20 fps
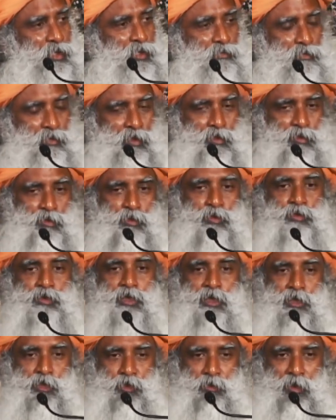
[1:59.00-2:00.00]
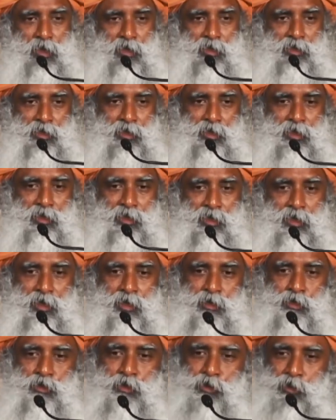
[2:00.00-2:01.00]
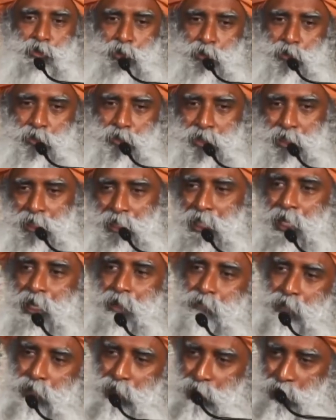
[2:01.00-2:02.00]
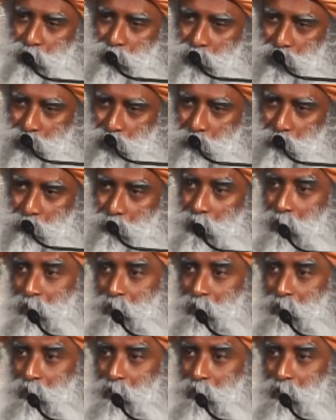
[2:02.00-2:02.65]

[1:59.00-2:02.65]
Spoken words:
If there is no sexuality, you don't really have a relationship.